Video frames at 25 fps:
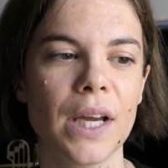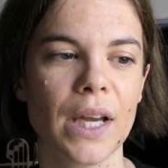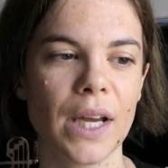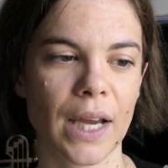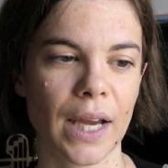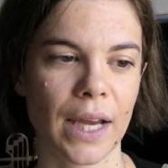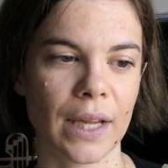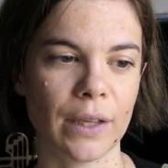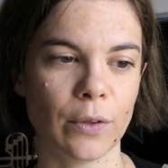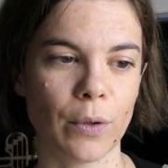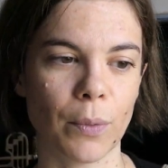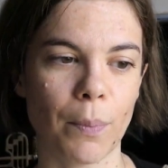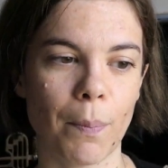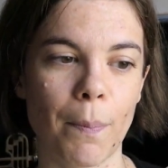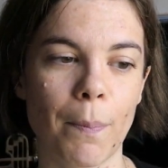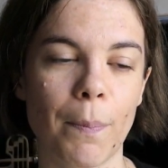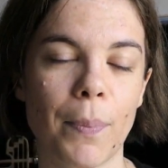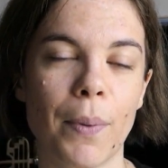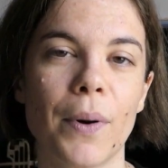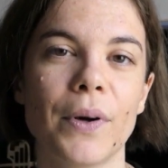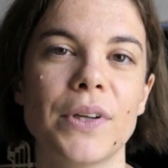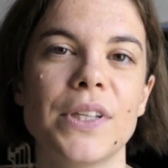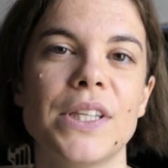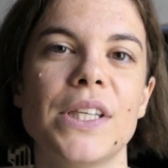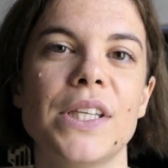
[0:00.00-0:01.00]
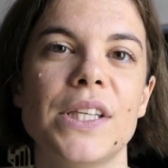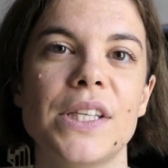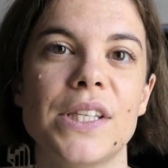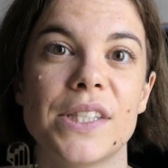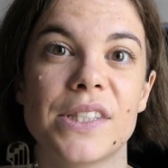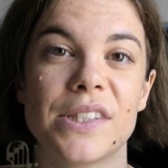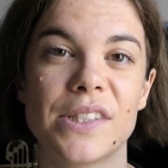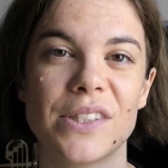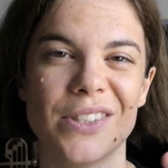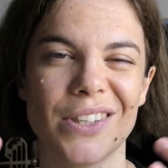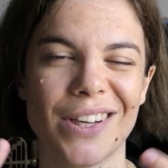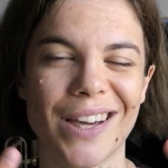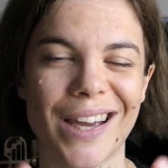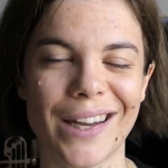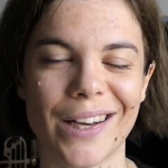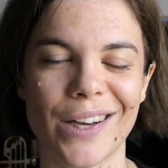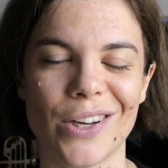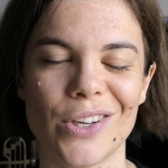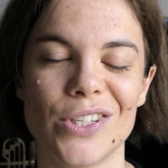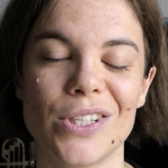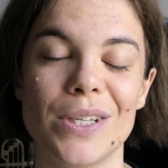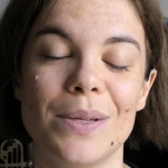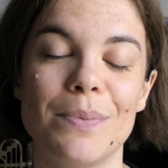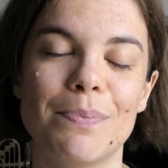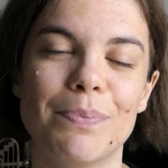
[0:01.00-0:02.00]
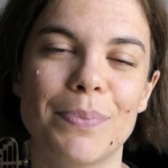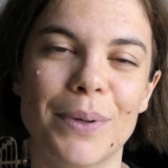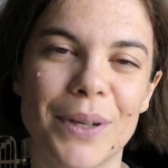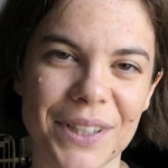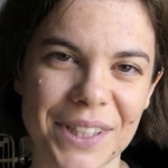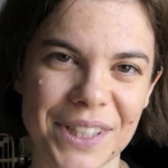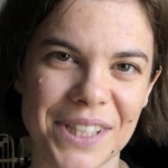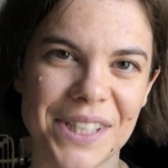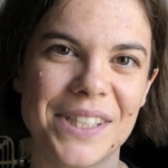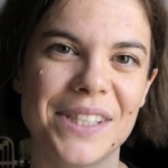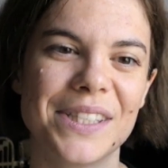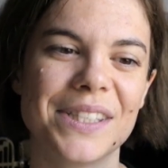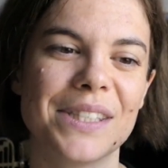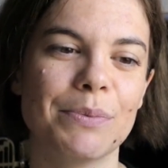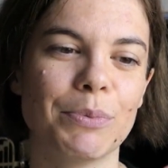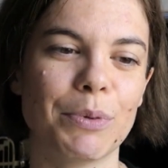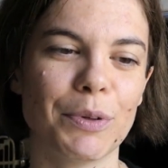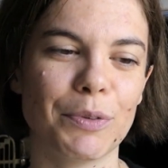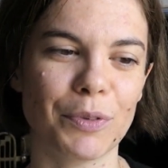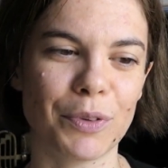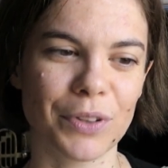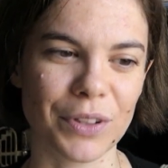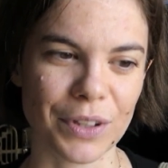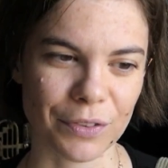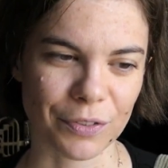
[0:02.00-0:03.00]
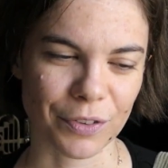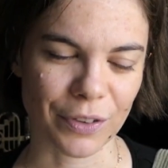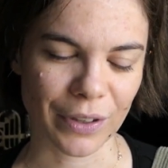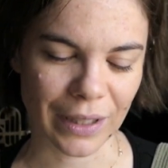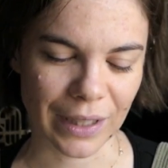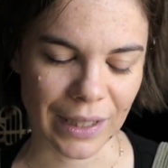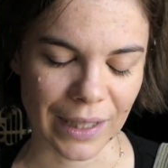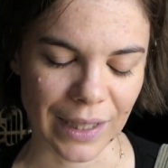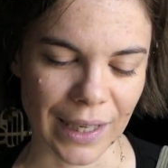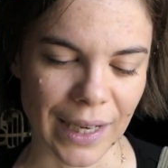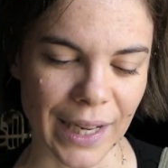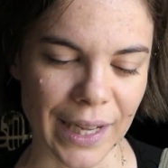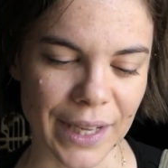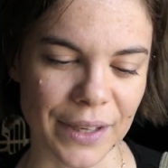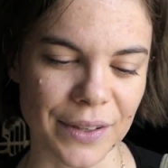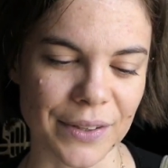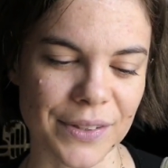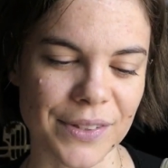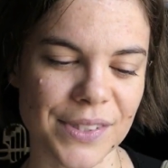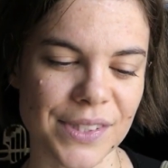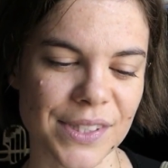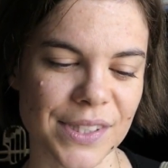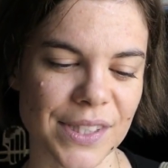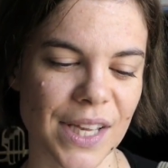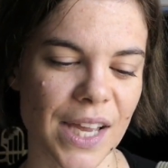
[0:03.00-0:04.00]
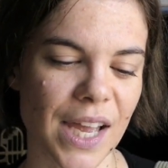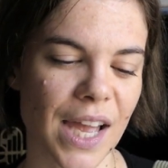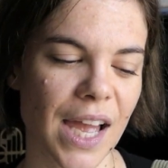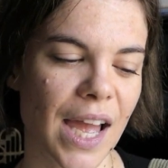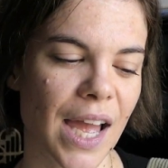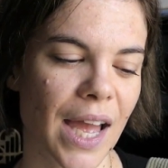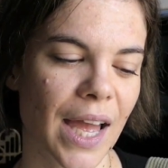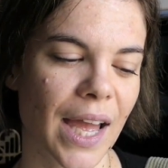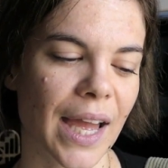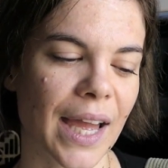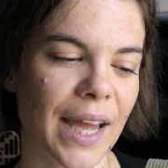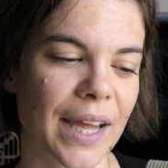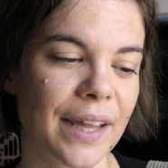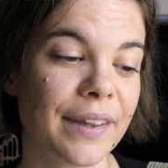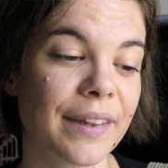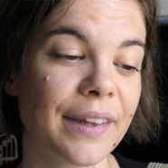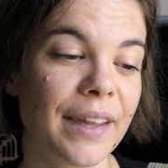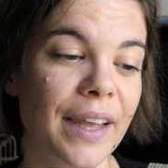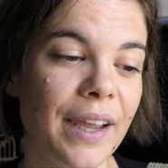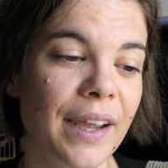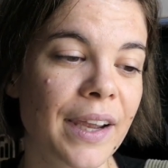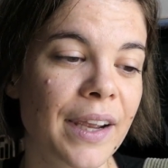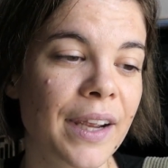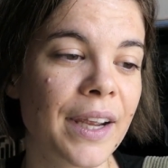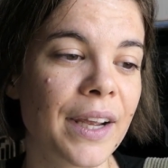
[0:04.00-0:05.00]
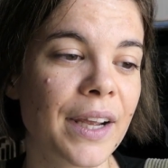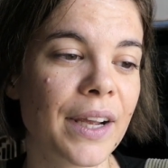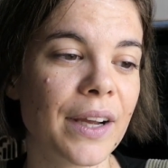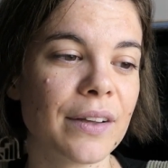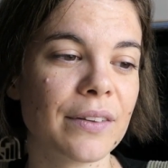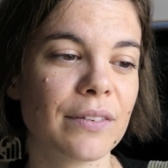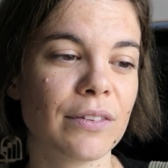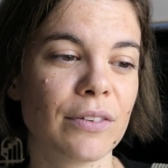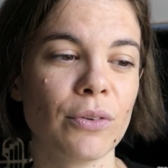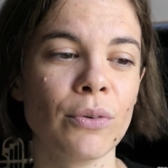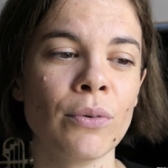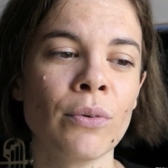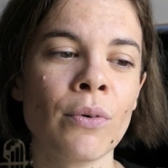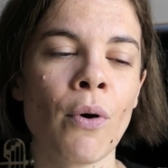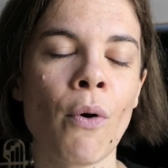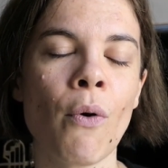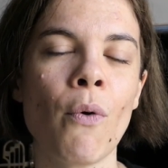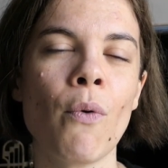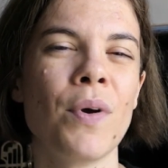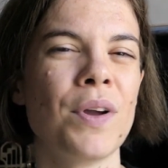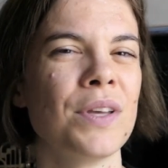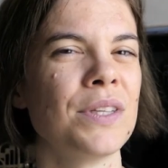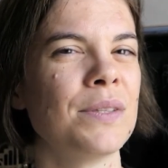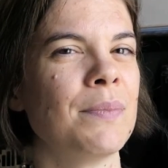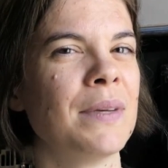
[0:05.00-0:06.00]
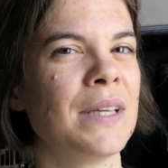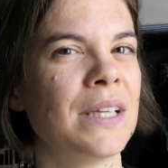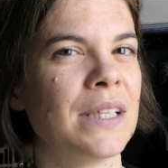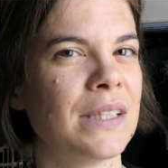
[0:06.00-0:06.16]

and the bodies, the energy bodies with the different layers. And they don't always make